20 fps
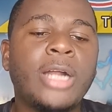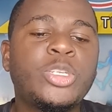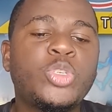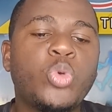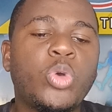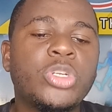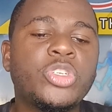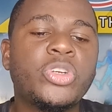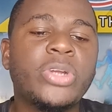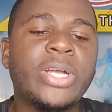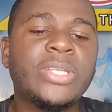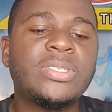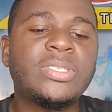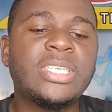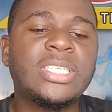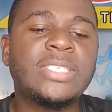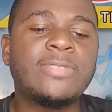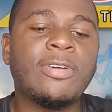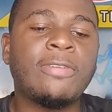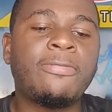
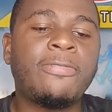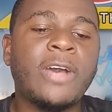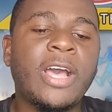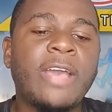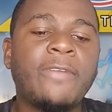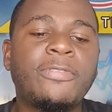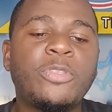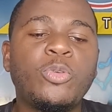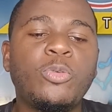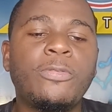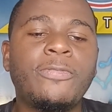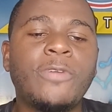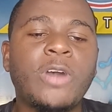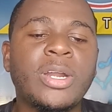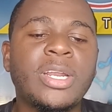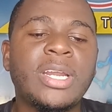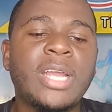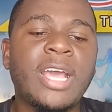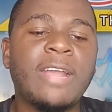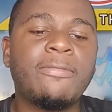206 for 5,
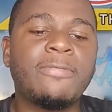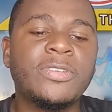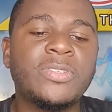249